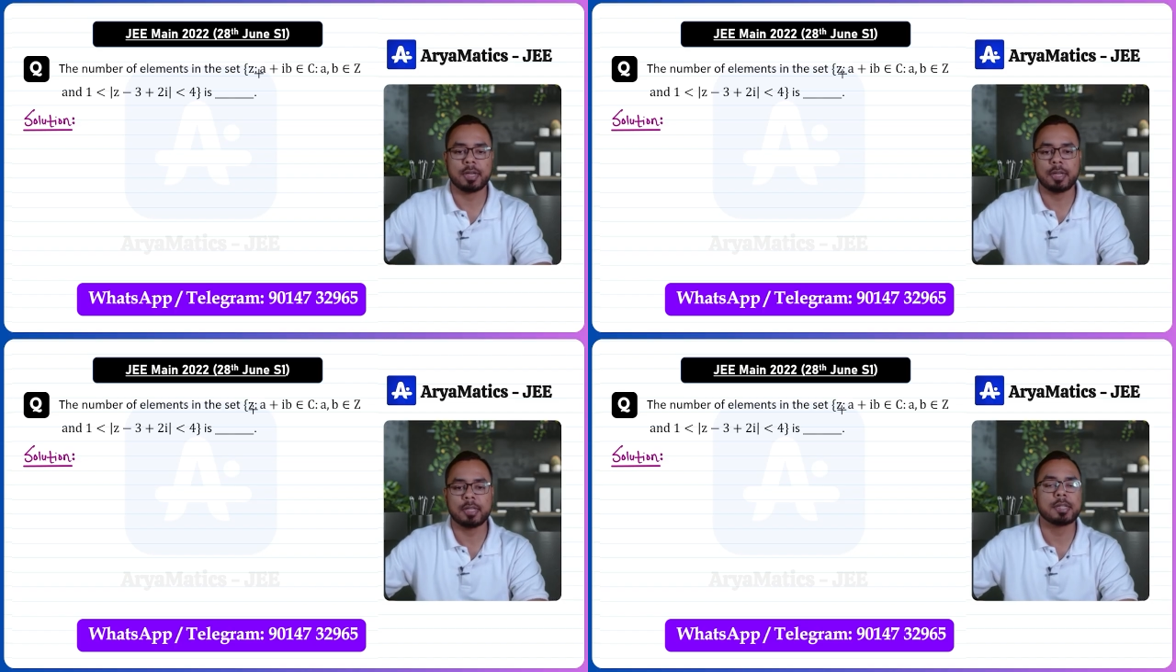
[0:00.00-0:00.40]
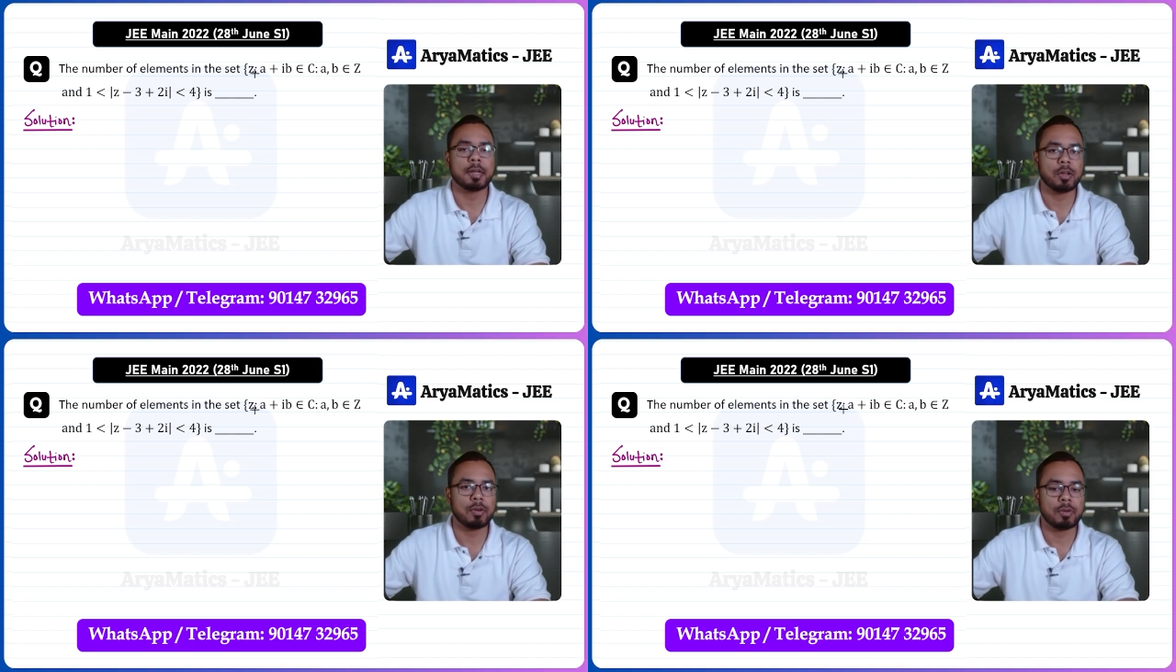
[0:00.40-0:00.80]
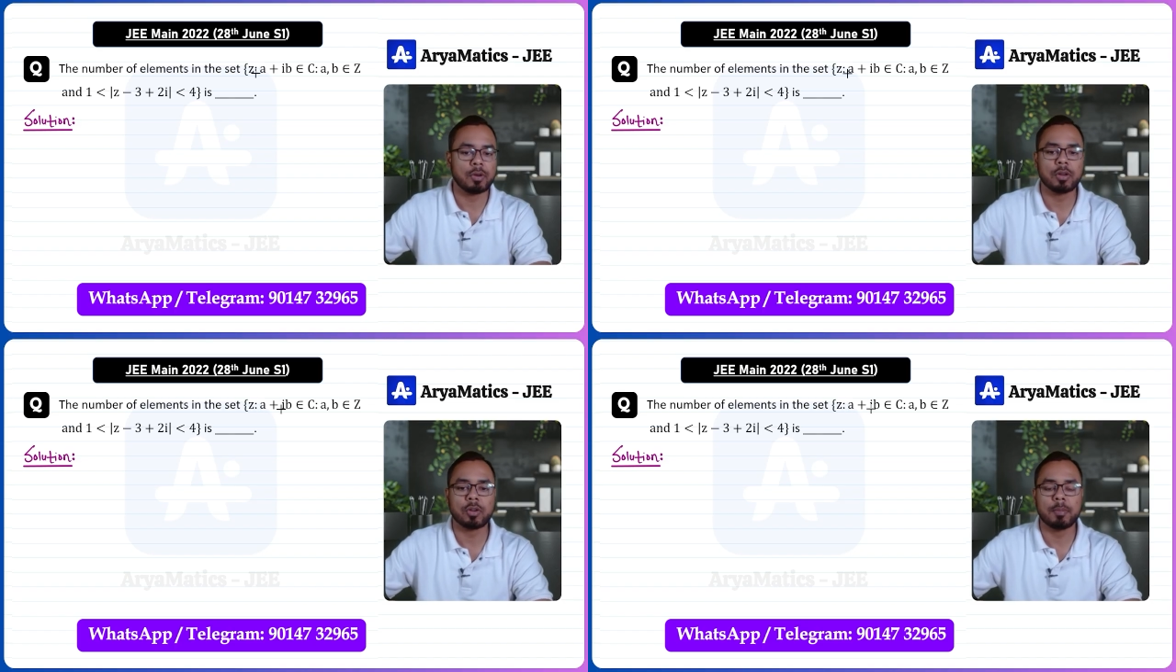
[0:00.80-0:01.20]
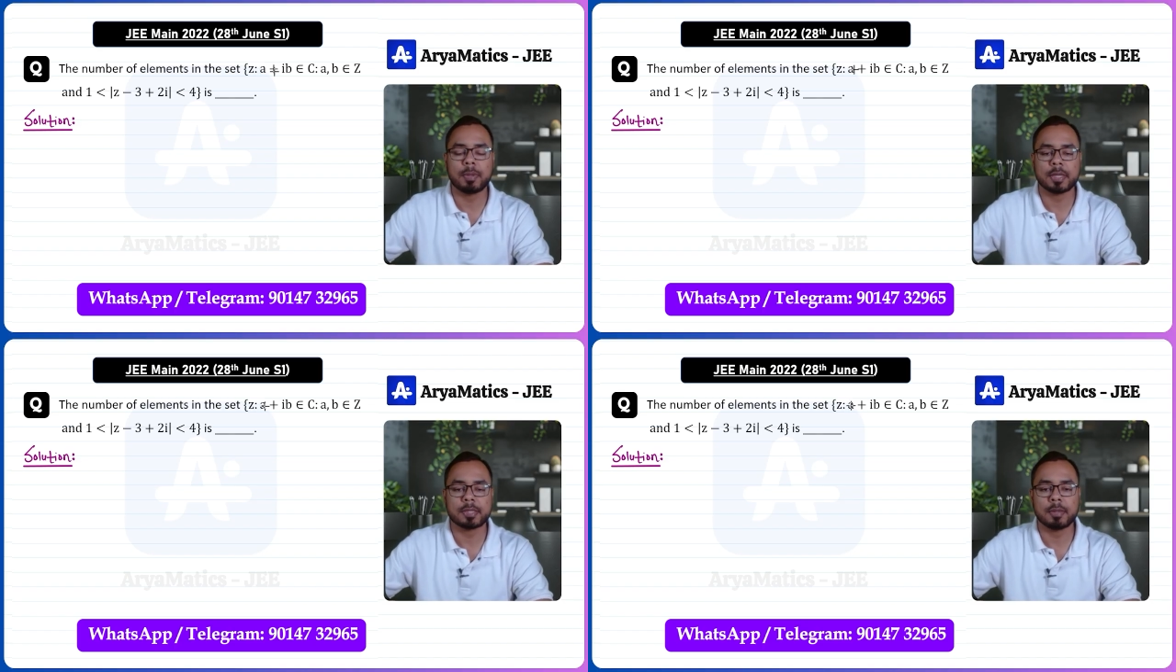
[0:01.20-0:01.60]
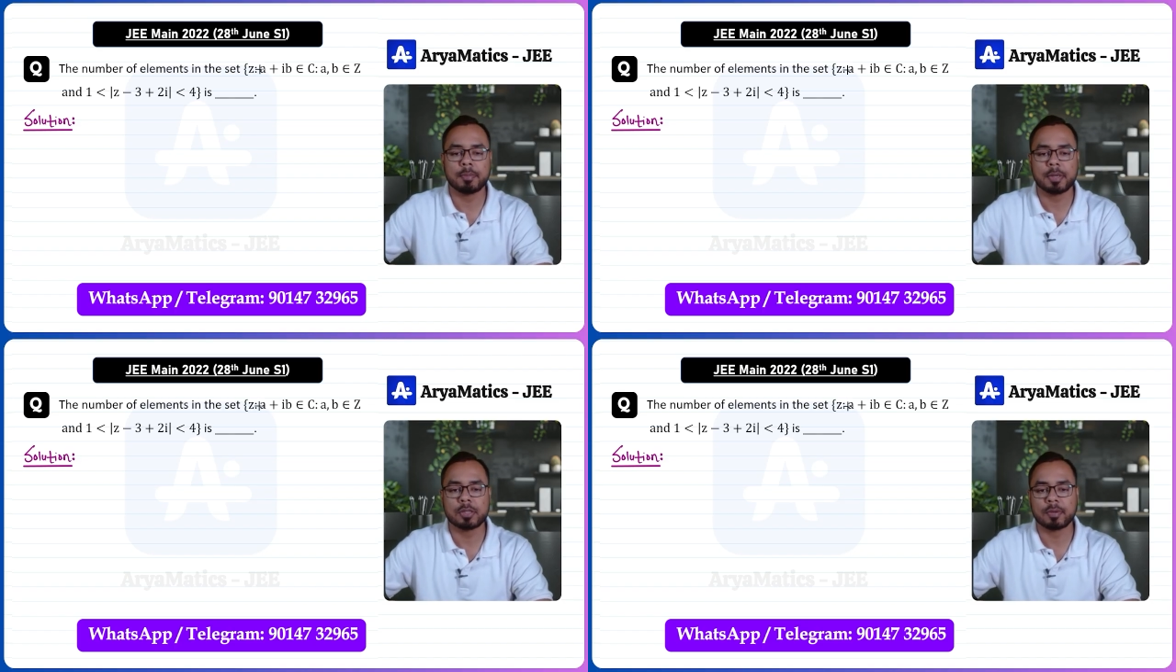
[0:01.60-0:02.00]
Z is set of all complex
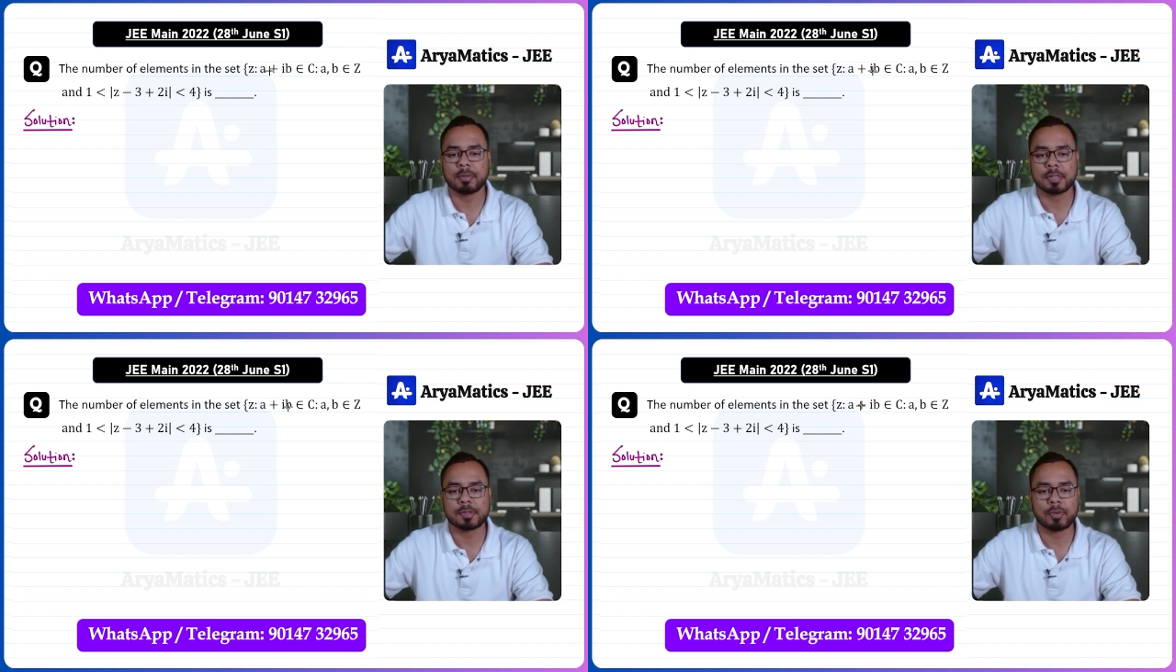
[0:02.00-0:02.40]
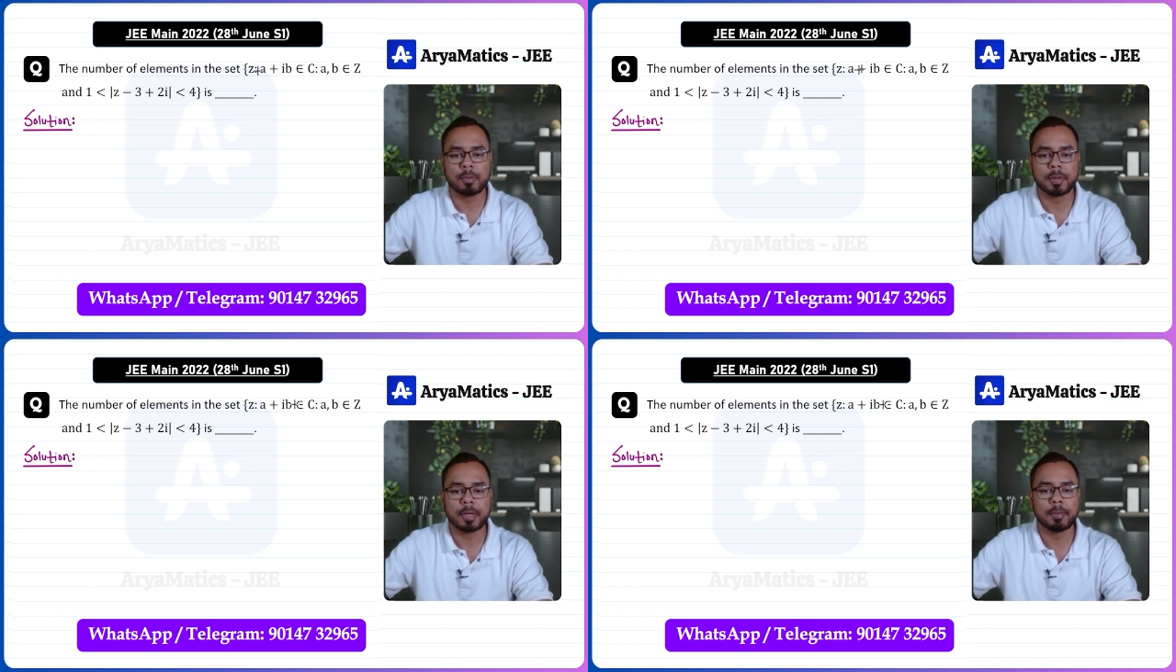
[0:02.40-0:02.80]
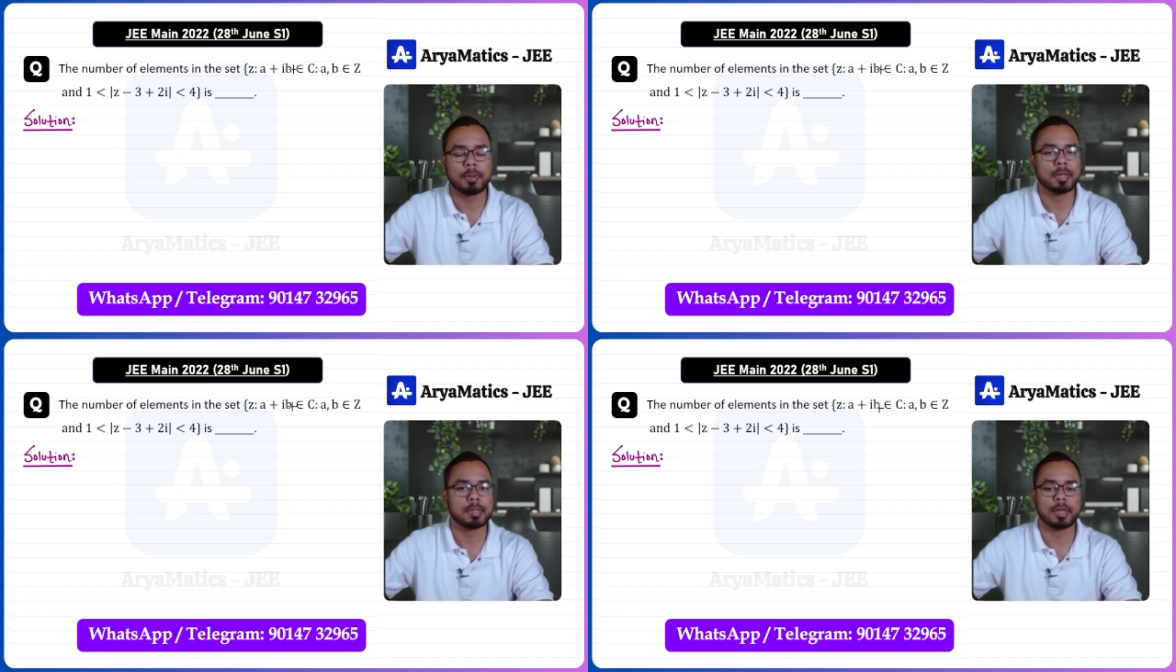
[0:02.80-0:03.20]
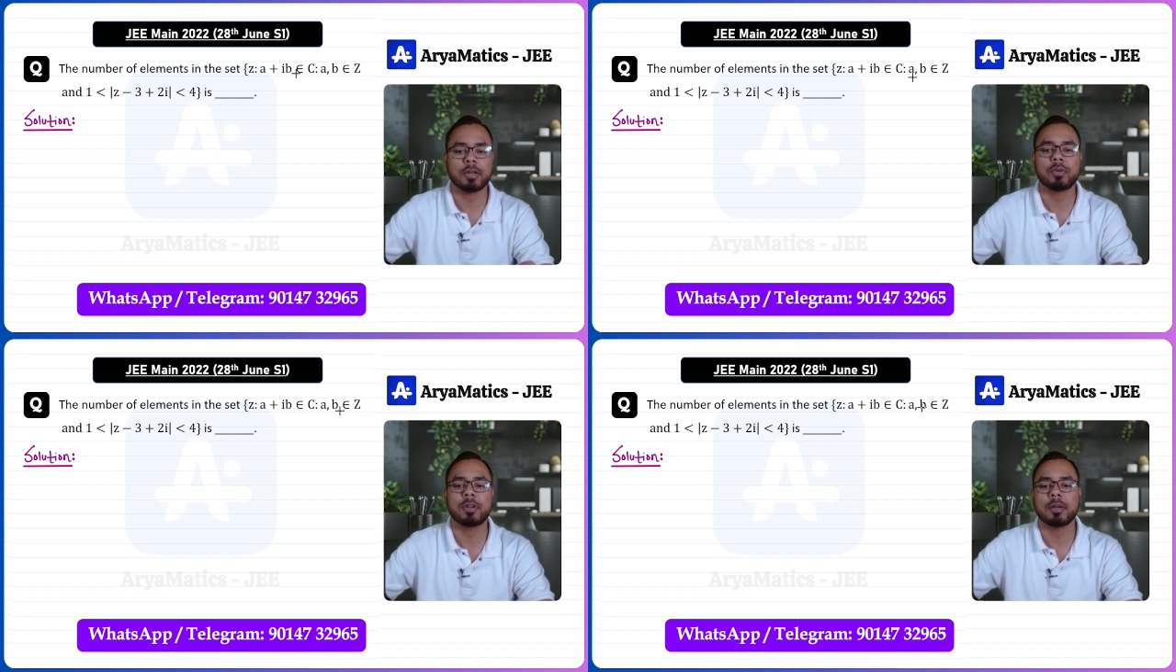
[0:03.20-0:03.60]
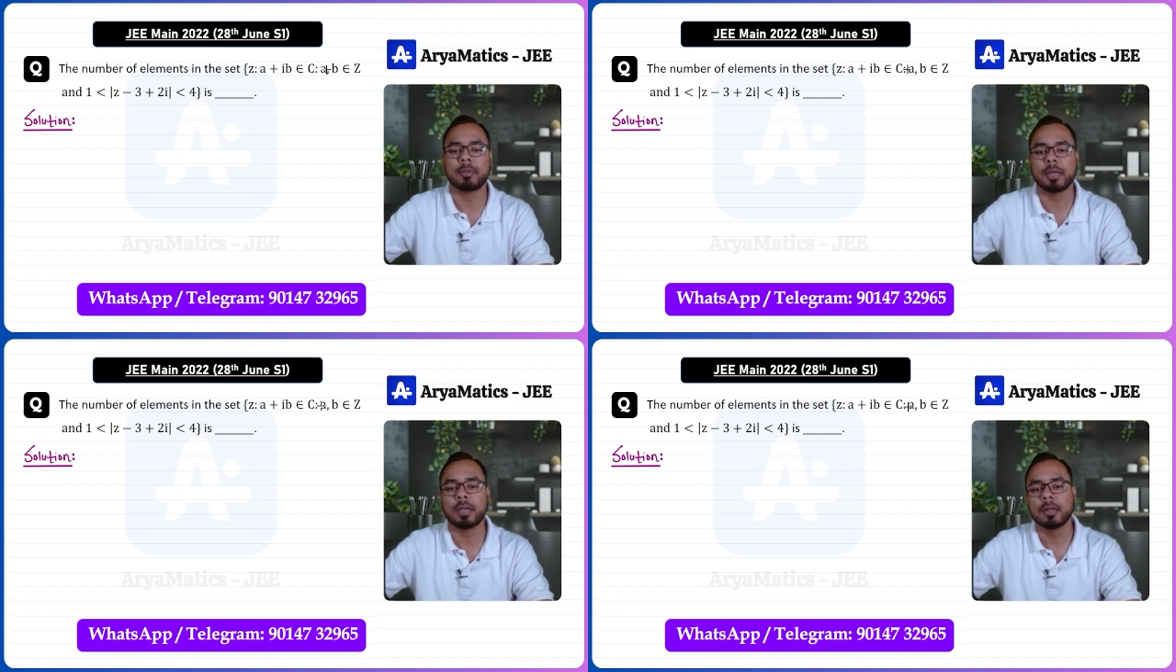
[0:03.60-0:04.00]
numbers of this form A plus
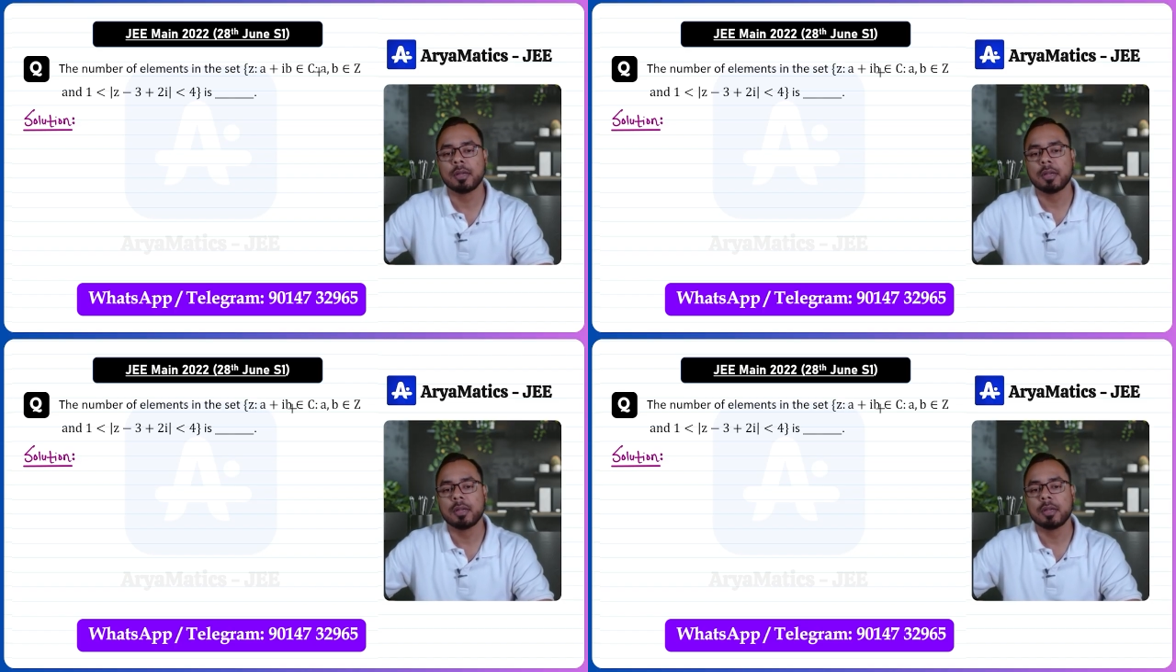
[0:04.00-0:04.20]
iota V,